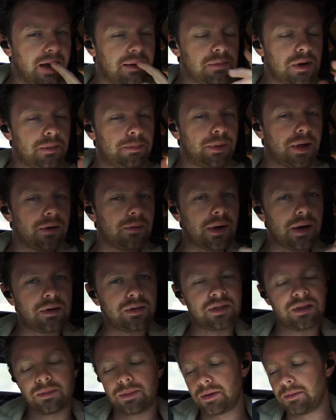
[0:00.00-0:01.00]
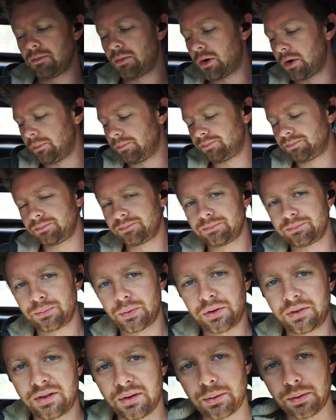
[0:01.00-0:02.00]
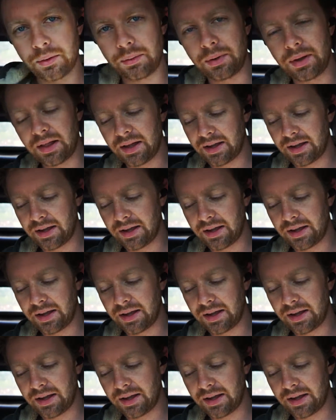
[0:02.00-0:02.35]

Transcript: I'm going to play around with it a bit more. We'll see what we